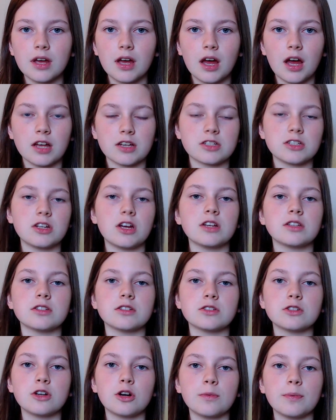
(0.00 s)
a
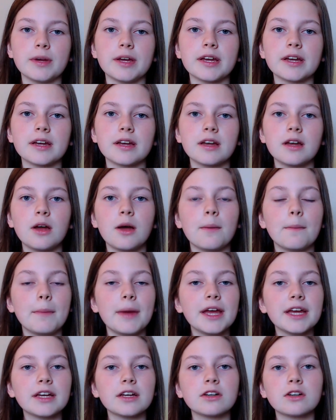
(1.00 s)
certain topic,
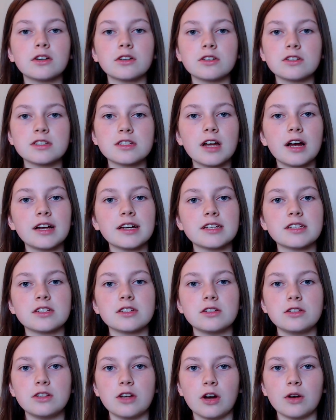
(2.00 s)
make
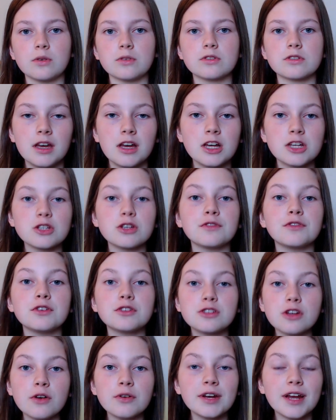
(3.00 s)
concise notes. So if
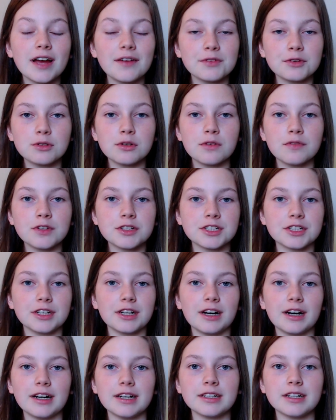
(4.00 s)
you don't have your revision
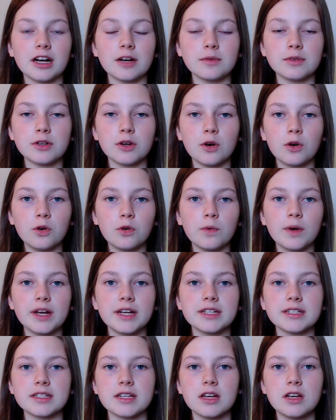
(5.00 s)
guide, I would
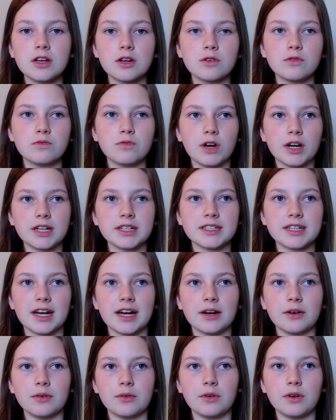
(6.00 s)
always write
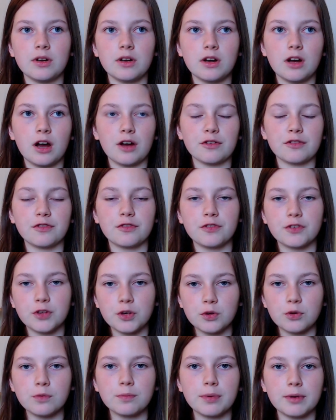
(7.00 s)
down a
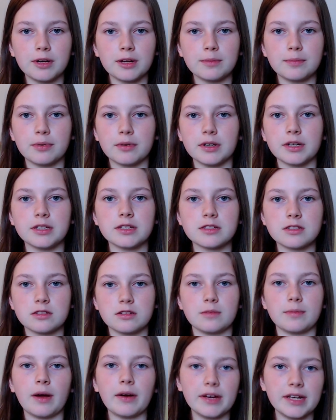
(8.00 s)
few bullet points
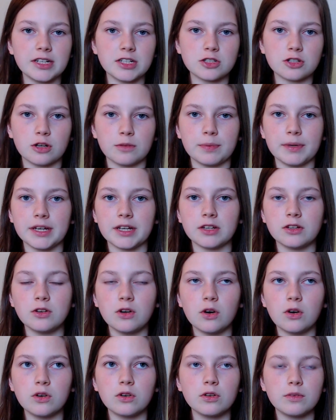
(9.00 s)
about each topic,
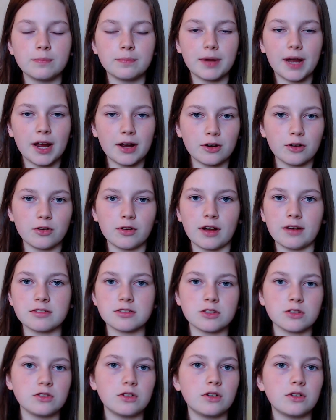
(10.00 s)
not
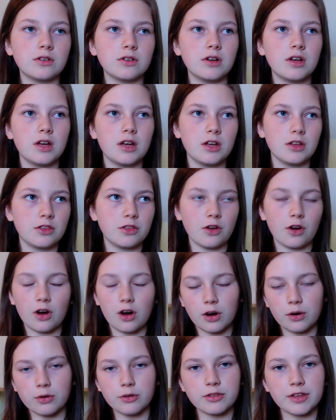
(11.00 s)
paragraphs, so not the
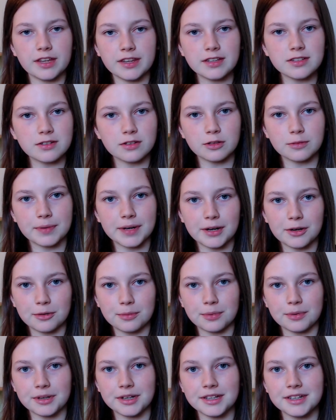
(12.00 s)
whole thing that's on the
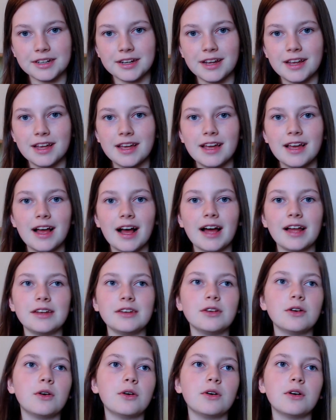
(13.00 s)
PowerPoint,
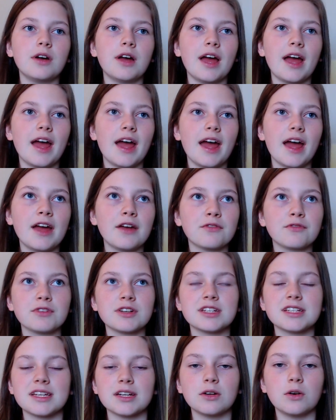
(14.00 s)
and not
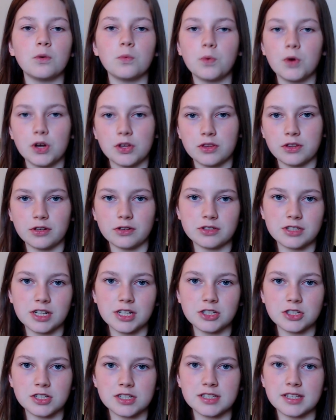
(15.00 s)
every single word that your
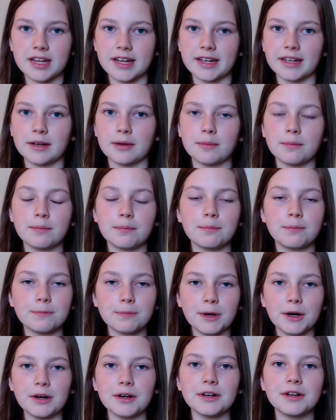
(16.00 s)
teacher's saying,
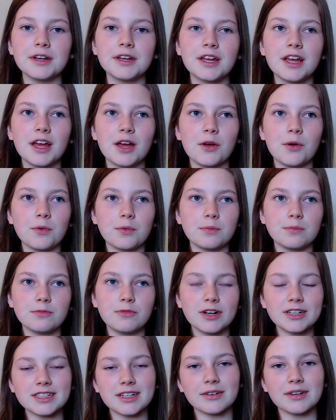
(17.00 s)
but
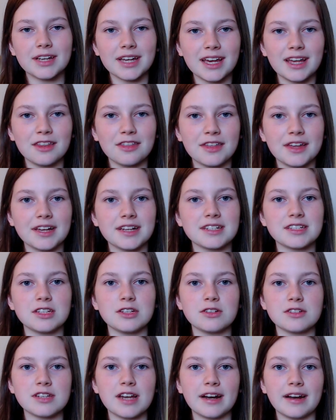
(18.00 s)
write down key things that
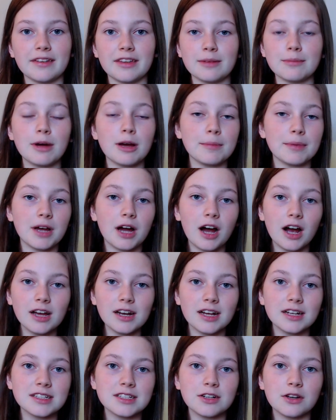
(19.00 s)
you stand out. They might be
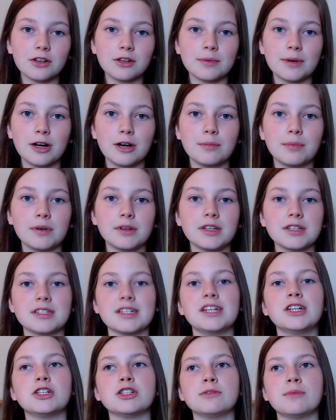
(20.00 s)
highlighted on the PowerPoint, the
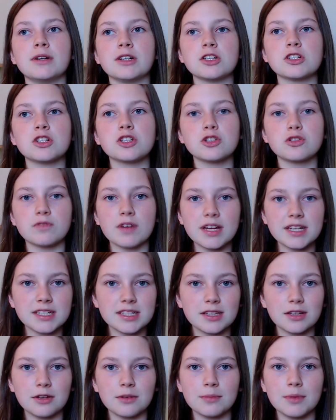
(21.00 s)
teacher might
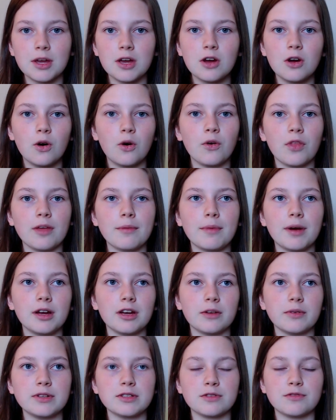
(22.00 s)
stress them, or they
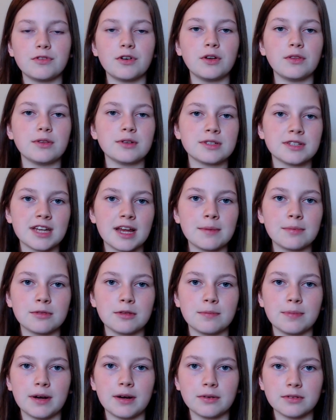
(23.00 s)
might go into further
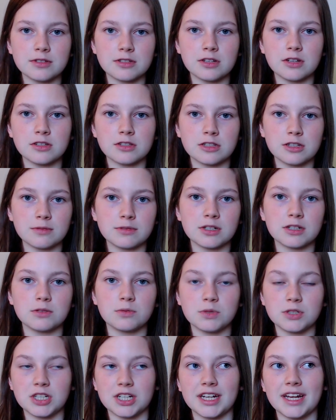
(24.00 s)
depth about a certain
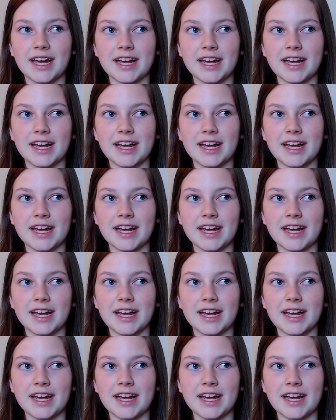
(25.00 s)
subject, which in